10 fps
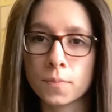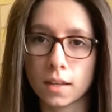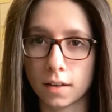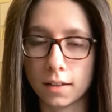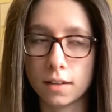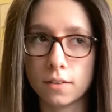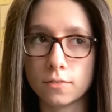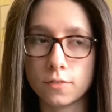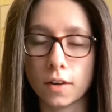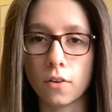kind
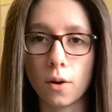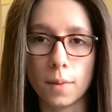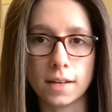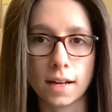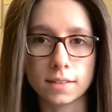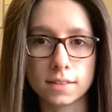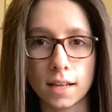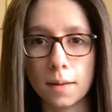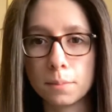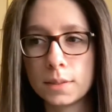of figure out my next
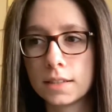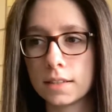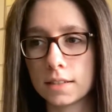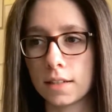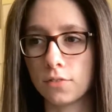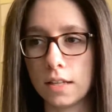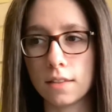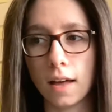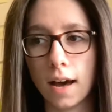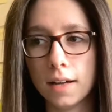steps, stuff like
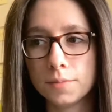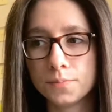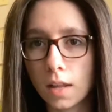that.